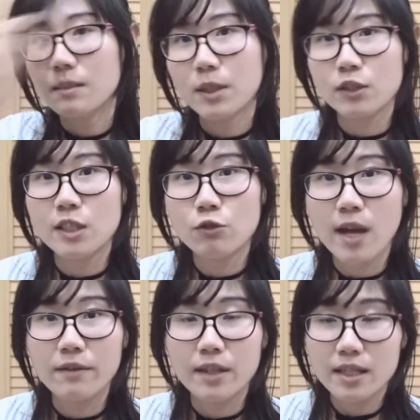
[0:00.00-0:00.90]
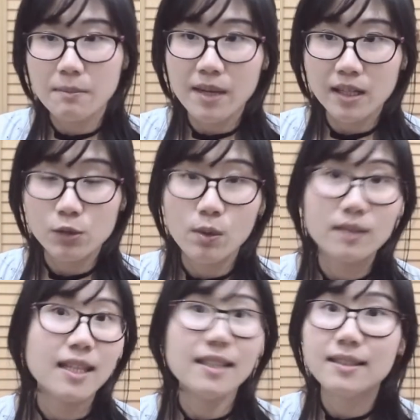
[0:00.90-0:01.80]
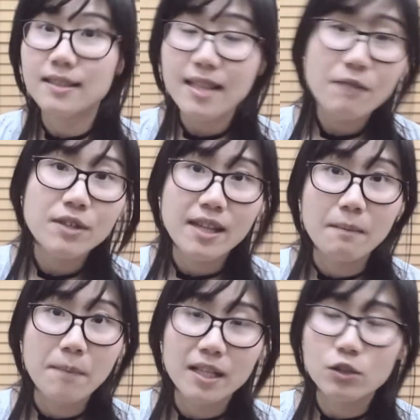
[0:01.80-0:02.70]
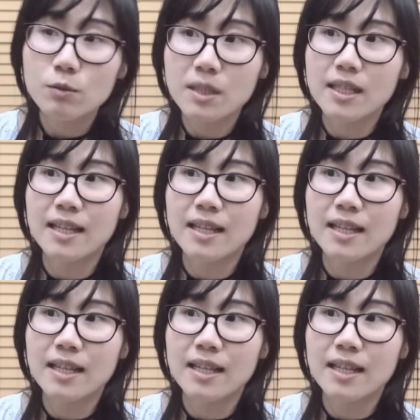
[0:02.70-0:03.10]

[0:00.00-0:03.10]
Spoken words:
because they do have email as well. They never got back to me.